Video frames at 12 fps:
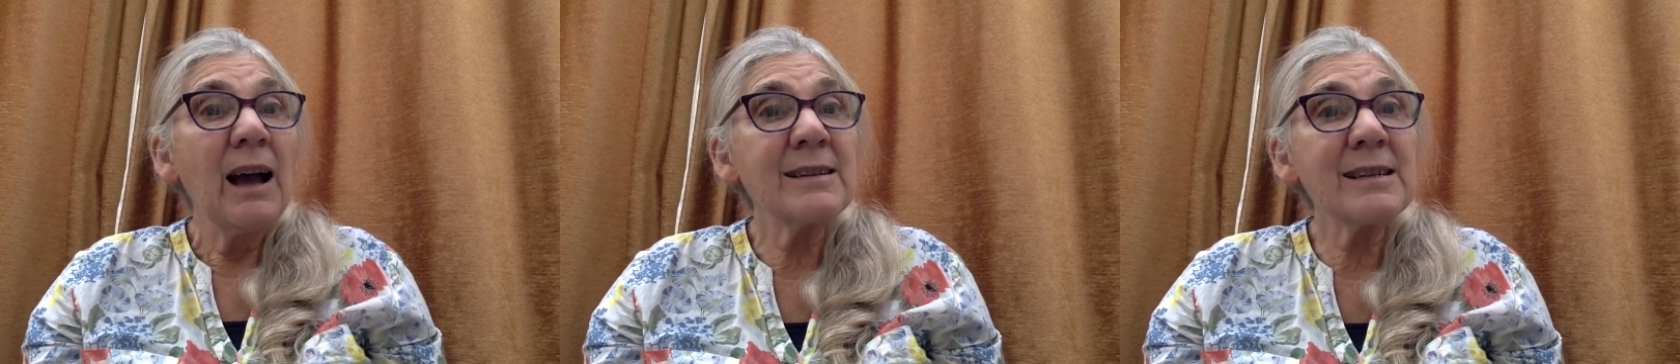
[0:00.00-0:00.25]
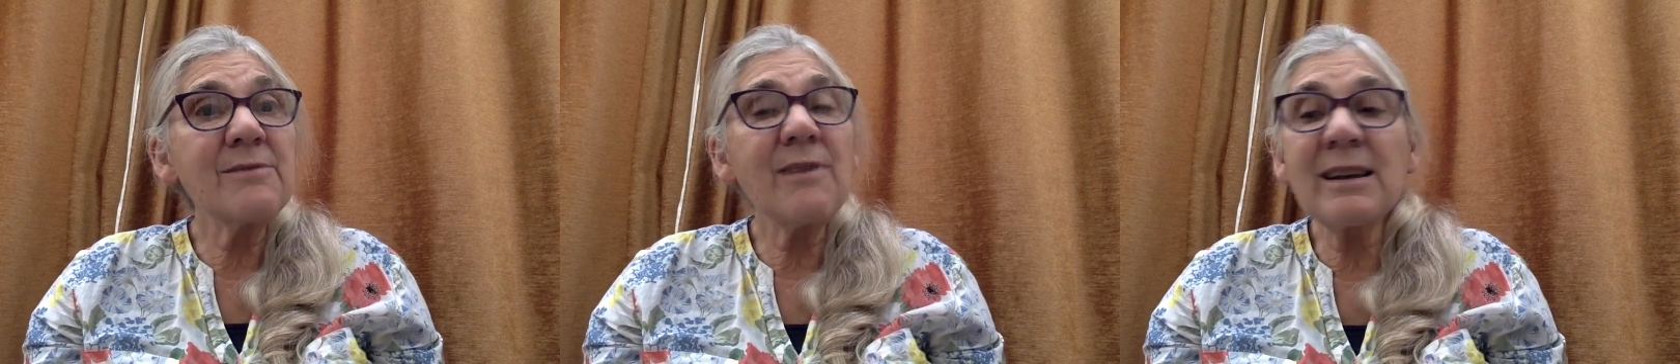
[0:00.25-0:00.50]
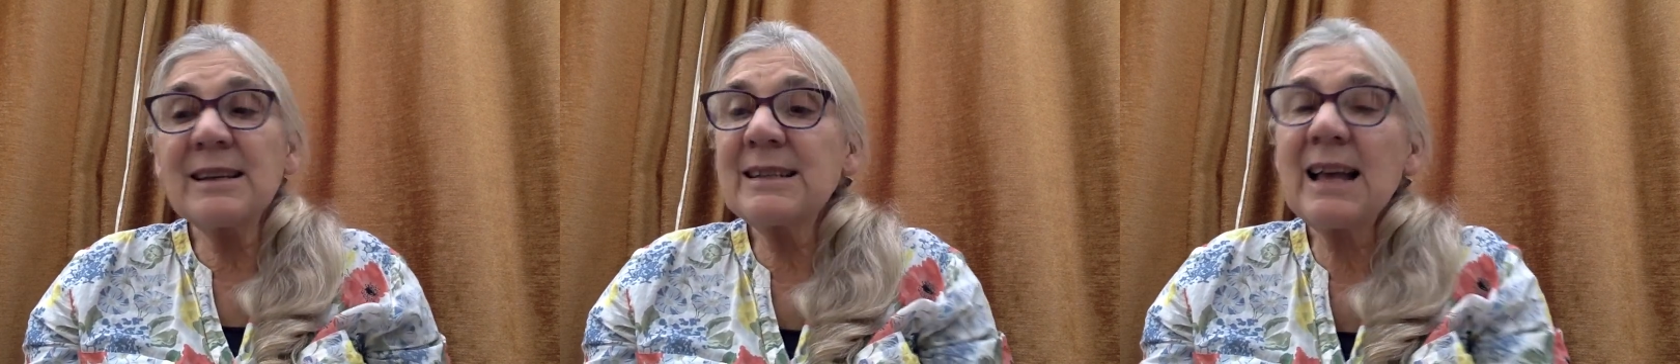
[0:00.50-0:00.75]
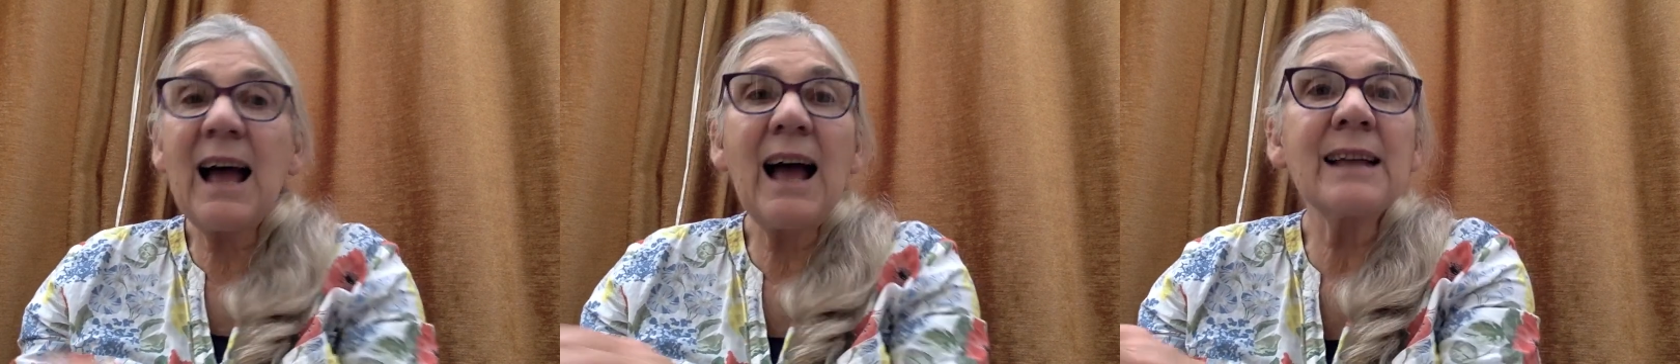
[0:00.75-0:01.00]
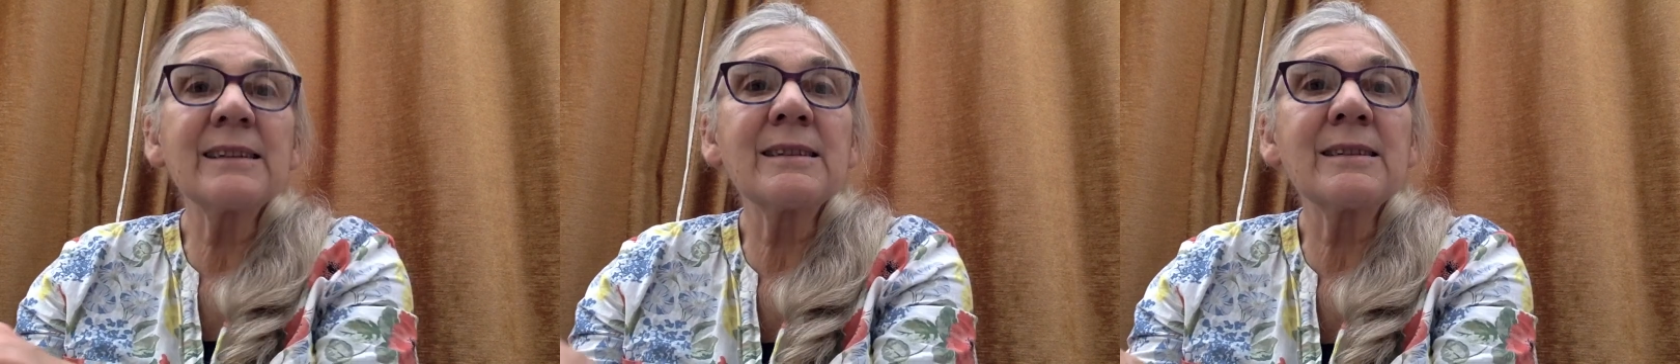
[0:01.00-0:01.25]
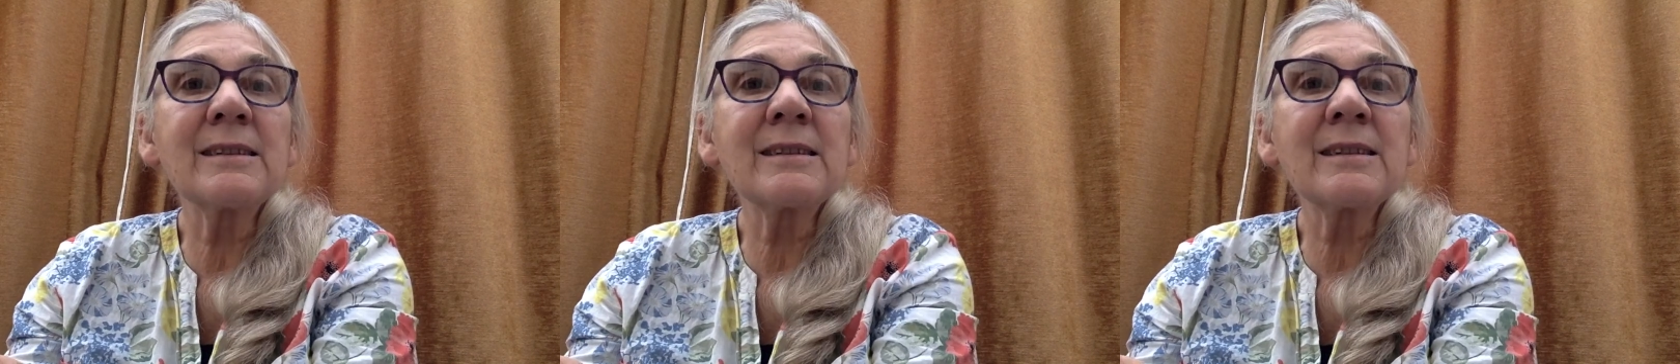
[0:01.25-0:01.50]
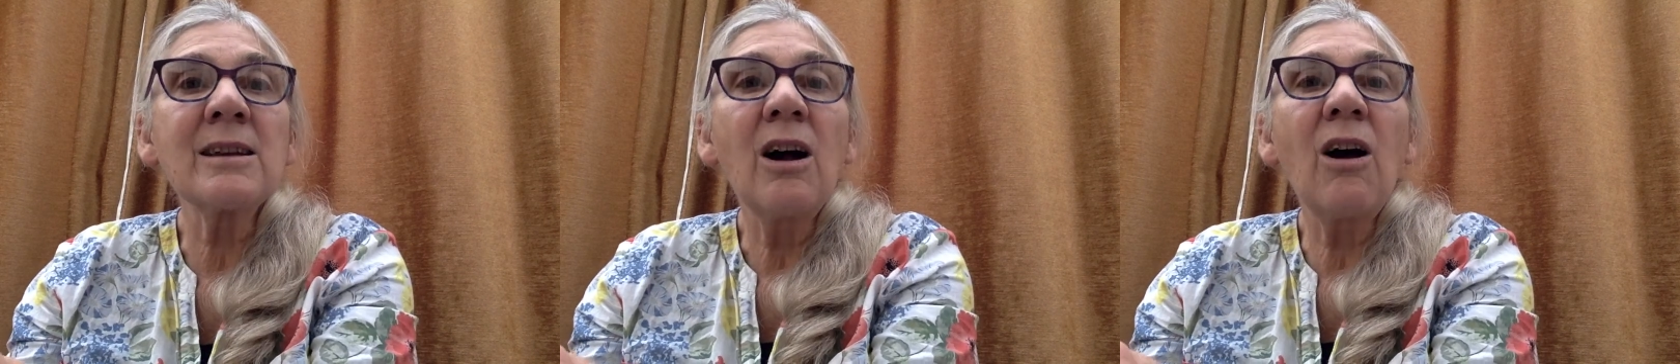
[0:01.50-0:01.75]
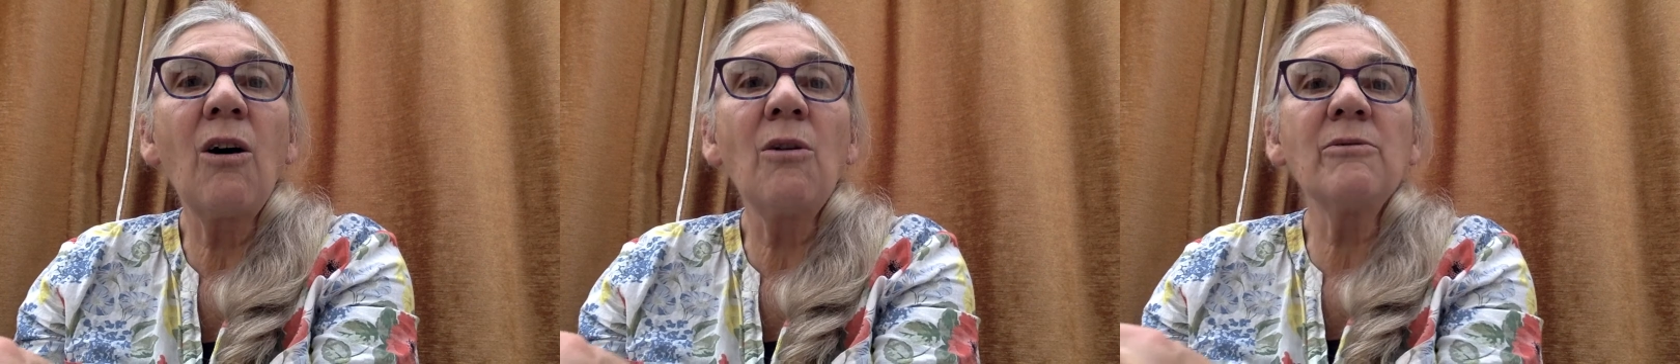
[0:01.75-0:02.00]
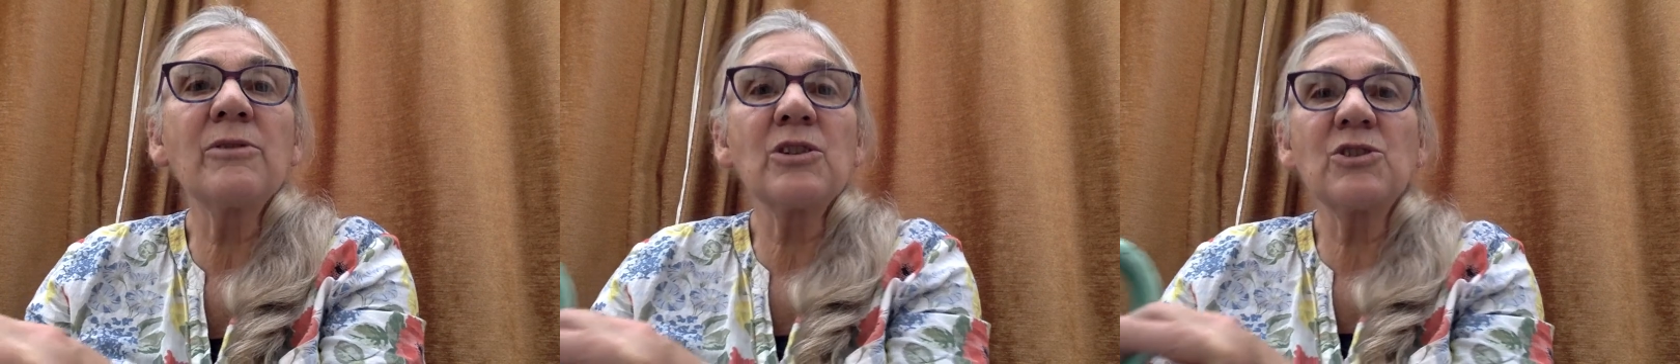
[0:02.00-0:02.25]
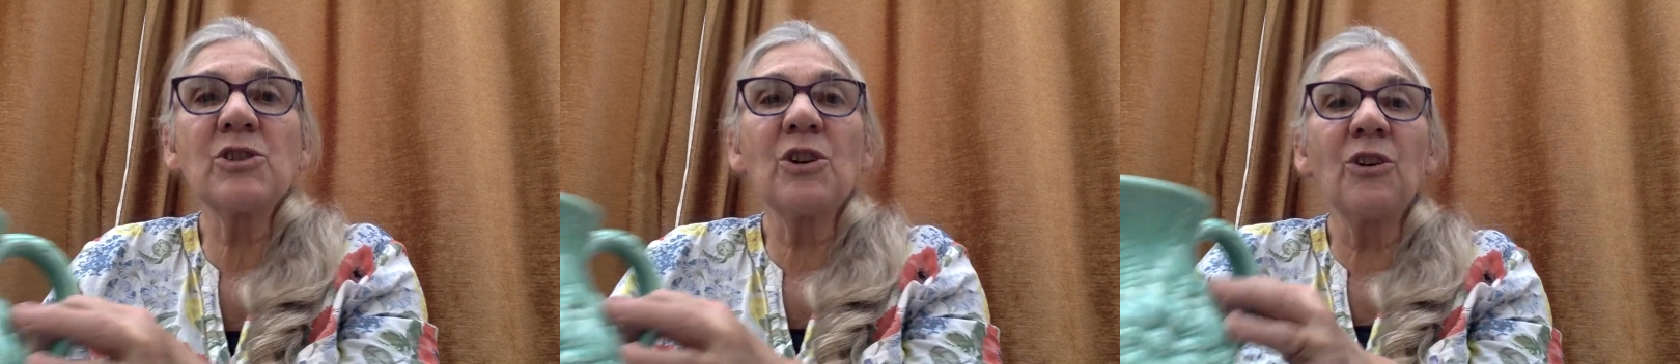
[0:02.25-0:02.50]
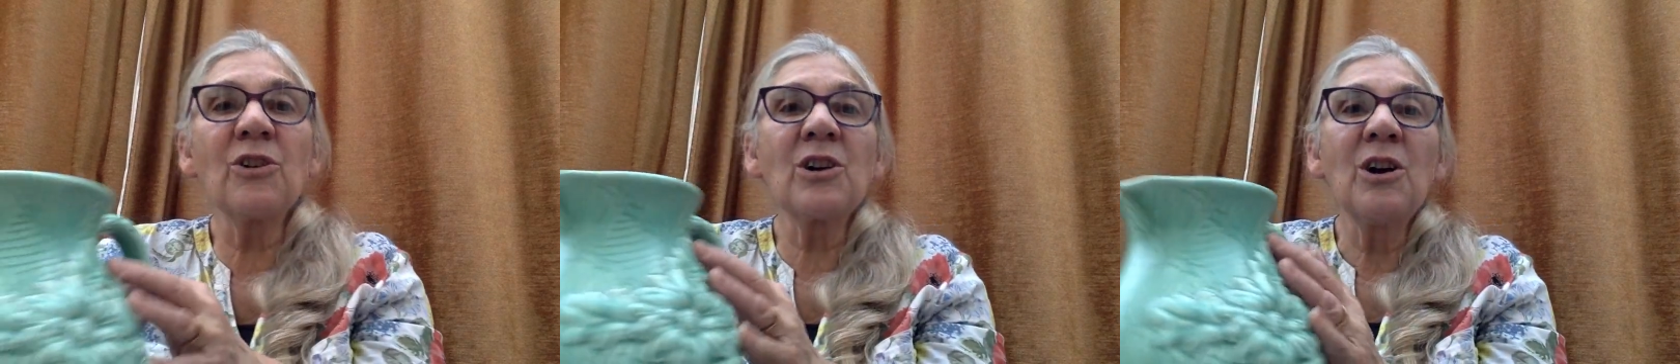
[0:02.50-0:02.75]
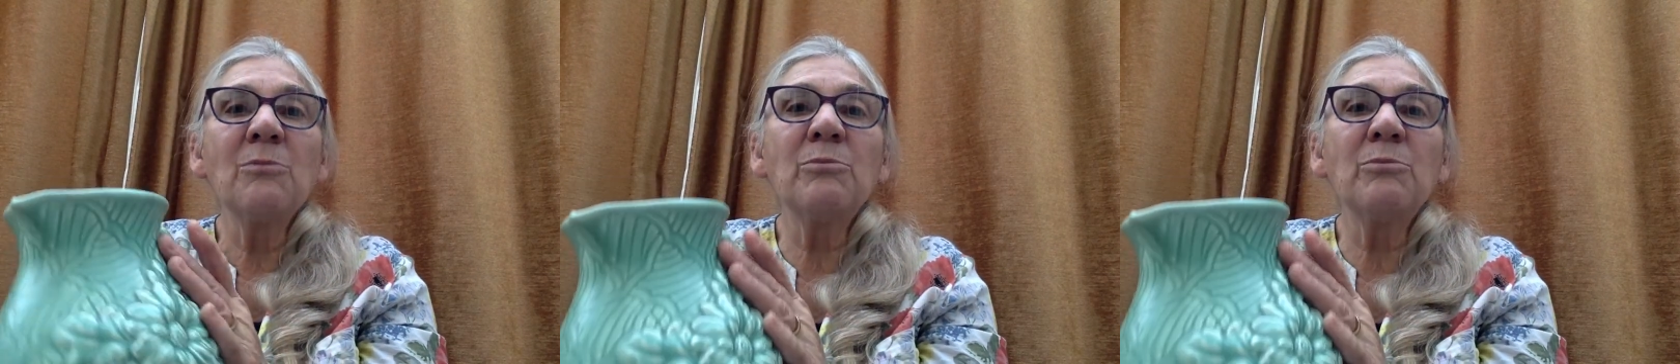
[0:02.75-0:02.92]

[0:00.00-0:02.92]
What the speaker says: As he ran his hands over the jug,